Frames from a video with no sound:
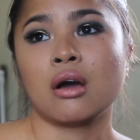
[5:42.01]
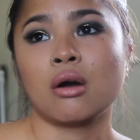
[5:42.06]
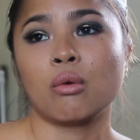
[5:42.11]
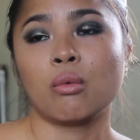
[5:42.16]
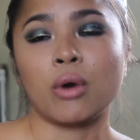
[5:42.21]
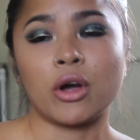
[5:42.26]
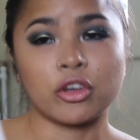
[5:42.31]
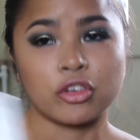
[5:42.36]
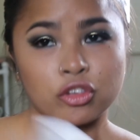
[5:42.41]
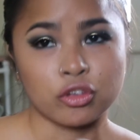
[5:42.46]

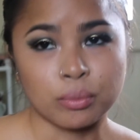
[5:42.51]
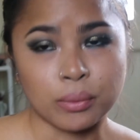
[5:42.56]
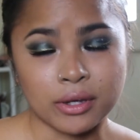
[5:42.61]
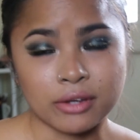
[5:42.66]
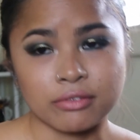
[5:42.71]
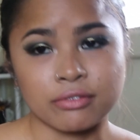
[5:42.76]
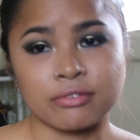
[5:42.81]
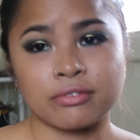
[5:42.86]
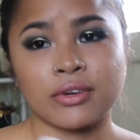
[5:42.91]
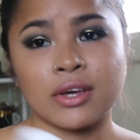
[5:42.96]
washed
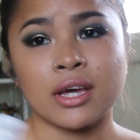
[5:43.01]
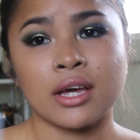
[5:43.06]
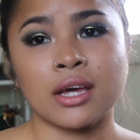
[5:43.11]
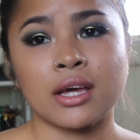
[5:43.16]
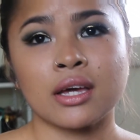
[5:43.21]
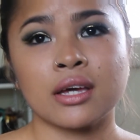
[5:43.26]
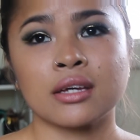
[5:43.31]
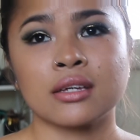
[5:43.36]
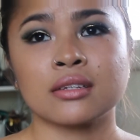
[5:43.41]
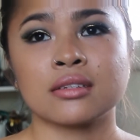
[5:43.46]
my
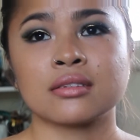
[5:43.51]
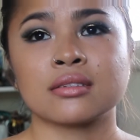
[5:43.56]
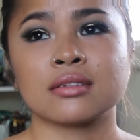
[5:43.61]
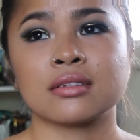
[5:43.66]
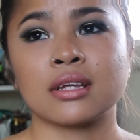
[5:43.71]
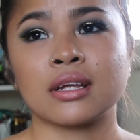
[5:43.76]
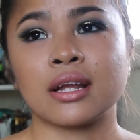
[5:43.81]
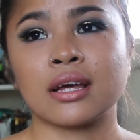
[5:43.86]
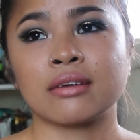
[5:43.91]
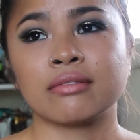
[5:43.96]

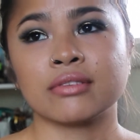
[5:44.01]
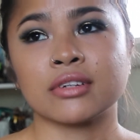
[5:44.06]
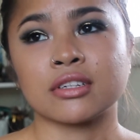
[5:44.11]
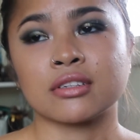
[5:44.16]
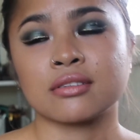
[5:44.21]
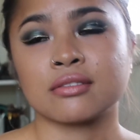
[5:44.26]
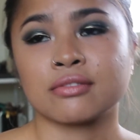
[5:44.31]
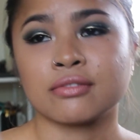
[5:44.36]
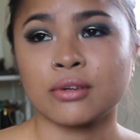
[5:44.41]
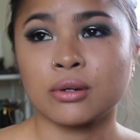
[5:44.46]
face and I've
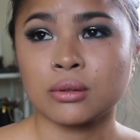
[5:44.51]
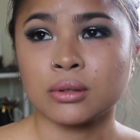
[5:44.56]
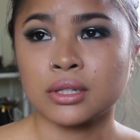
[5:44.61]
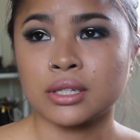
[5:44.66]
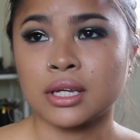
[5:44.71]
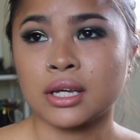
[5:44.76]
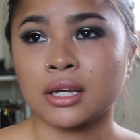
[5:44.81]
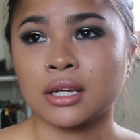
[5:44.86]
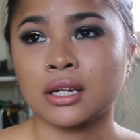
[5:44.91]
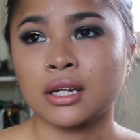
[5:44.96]

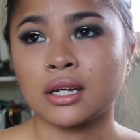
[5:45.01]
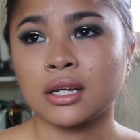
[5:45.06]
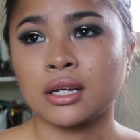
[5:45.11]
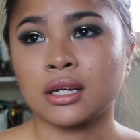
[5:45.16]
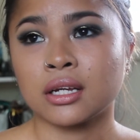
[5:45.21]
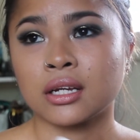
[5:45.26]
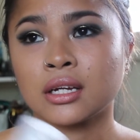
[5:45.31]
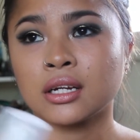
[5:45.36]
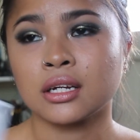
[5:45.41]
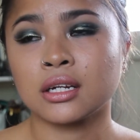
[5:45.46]

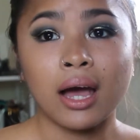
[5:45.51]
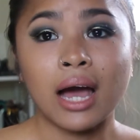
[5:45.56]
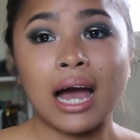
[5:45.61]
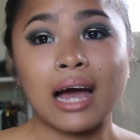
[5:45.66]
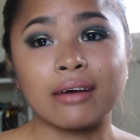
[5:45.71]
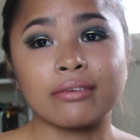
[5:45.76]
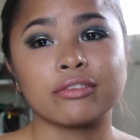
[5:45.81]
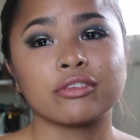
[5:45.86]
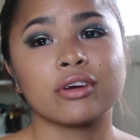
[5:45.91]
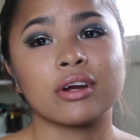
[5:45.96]
exfoliated
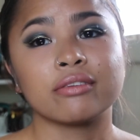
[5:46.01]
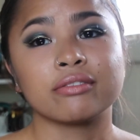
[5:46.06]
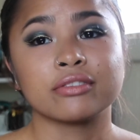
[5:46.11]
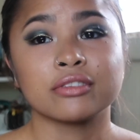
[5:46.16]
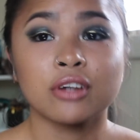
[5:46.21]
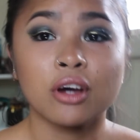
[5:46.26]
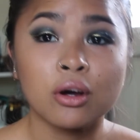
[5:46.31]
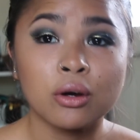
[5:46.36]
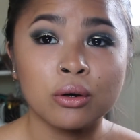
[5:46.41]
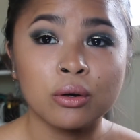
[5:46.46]
after I've
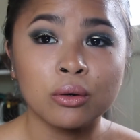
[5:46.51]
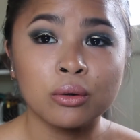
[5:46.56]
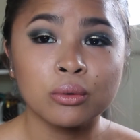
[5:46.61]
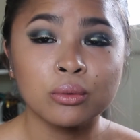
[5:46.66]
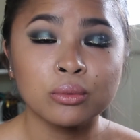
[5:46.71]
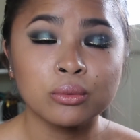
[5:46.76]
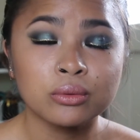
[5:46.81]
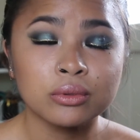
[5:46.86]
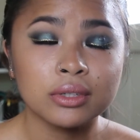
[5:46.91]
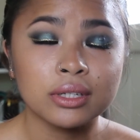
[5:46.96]

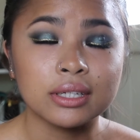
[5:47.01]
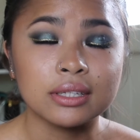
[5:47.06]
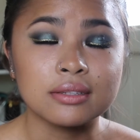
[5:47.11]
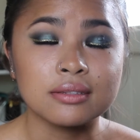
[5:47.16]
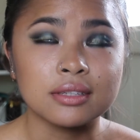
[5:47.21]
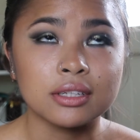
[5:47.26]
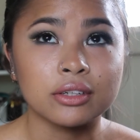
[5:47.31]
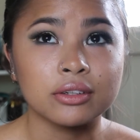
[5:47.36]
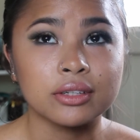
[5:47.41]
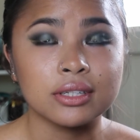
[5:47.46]
toned
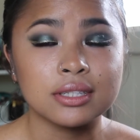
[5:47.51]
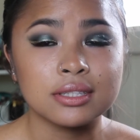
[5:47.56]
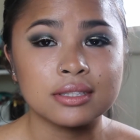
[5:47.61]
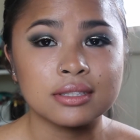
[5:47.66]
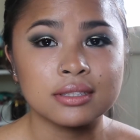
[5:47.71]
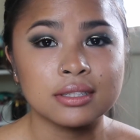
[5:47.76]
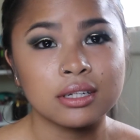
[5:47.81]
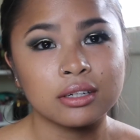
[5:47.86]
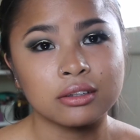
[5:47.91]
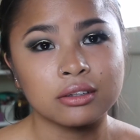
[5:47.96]
etc
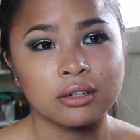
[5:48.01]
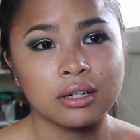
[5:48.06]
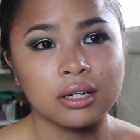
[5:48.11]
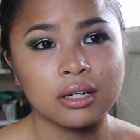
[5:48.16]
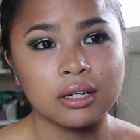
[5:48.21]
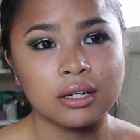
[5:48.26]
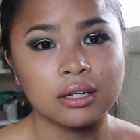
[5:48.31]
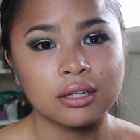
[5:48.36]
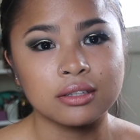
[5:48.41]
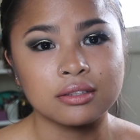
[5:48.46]

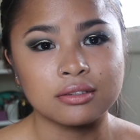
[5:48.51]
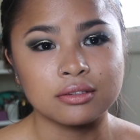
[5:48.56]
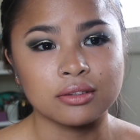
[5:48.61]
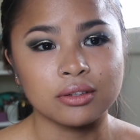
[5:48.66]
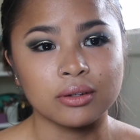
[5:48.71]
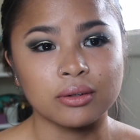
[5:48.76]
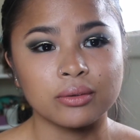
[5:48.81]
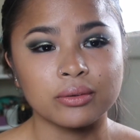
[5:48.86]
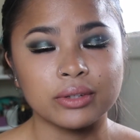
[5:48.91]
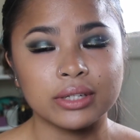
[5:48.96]
etc
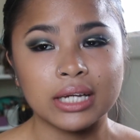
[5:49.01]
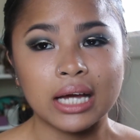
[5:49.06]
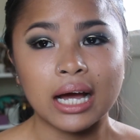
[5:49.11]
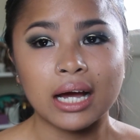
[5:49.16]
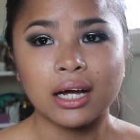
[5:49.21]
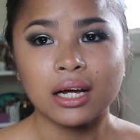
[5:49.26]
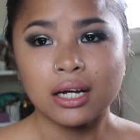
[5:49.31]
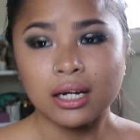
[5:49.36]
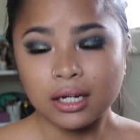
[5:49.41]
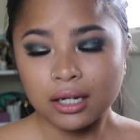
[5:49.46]
so
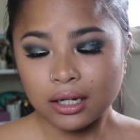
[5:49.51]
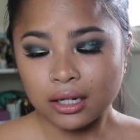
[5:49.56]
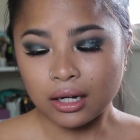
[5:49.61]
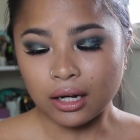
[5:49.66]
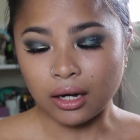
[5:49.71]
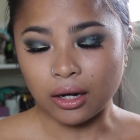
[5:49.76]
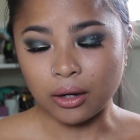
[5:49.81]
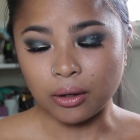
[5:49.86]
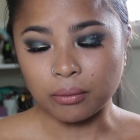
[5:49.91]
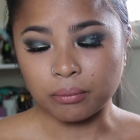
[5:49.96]
yeah
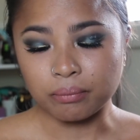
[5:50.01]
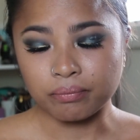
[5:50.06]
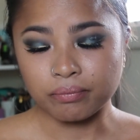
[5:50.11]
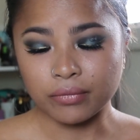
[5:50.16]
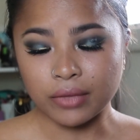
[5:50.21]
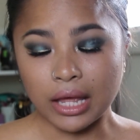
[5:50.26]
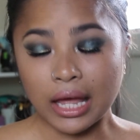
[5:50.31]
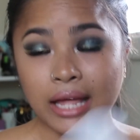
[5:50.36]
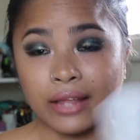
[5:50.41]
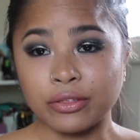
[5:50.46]
um,
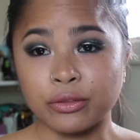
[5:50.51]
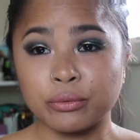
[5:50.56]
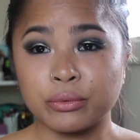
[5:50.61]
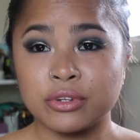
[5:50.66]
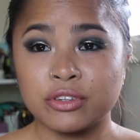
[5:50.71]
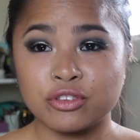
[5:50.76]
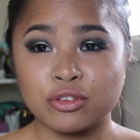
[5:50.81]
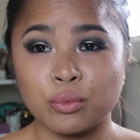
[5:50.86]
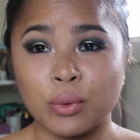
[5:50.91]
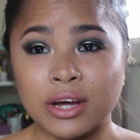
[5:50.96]
and the
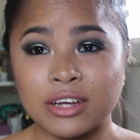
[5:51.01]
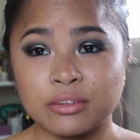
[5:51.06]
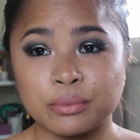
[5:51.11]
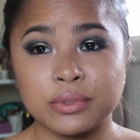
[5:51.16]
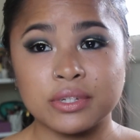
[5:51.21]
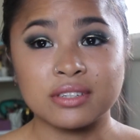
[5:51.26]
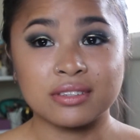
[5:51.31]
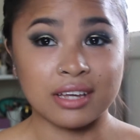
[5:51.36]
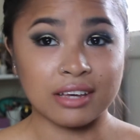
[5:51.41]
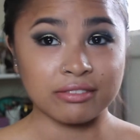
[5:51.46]
reason why is
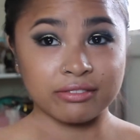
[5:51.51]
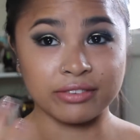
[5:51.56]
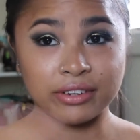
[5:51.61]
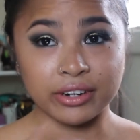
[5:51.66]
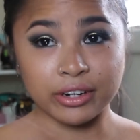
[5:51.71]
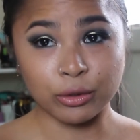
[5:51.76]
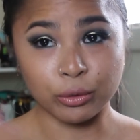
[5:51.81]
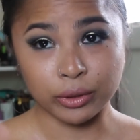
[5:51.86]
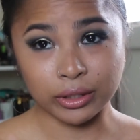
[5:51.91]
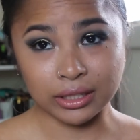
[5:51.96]
because I have
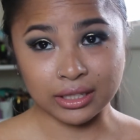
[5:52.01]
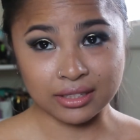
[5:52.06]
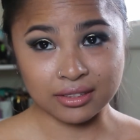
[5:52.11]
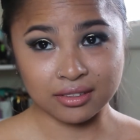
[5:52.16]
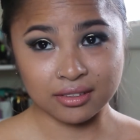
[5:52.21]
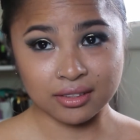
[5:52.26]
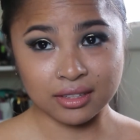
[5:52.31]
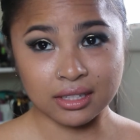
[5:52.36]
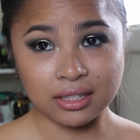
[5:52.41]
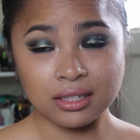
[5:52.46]
very oily
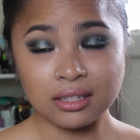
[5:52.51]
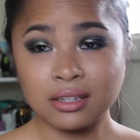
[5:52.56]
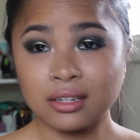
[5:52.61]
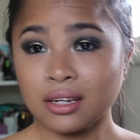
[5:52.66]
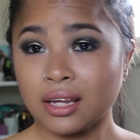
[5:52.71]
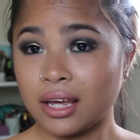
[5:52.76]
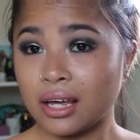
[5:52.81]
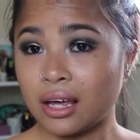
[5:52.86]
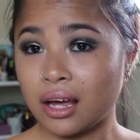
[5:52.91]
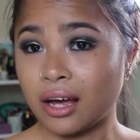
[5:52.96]
skin.
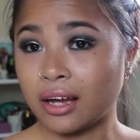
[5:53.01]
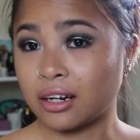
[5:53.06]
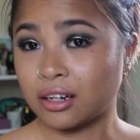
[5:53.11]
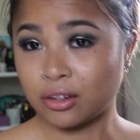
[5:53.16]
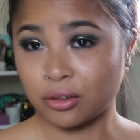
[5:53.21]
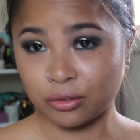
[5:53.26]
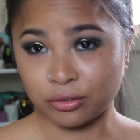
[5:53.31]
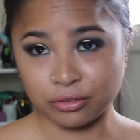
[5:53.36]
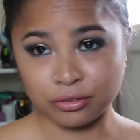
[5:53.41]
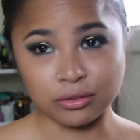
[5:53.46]
I don't
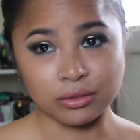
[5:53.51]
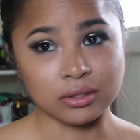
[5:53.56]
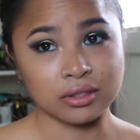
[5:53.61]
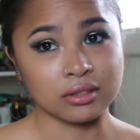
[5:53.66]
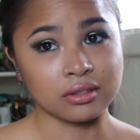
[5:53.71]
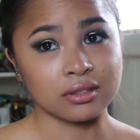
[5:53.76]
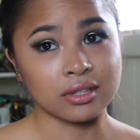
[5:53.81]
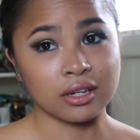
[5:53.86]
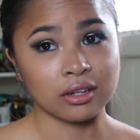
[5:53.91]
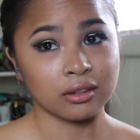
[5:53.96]
know if you
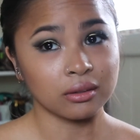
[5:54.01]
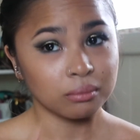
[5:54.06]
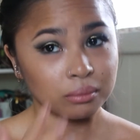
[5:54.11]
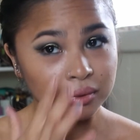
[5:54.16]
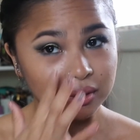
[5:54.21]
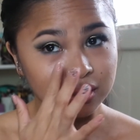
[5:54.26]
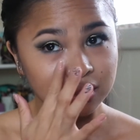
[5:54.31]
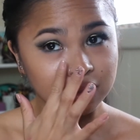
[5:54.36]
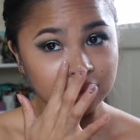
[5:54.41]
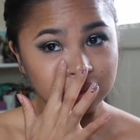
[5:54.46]
can tell,
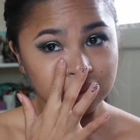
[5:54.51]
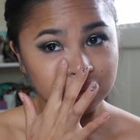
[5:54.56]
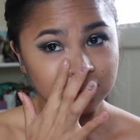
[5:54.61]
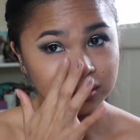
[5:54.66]
but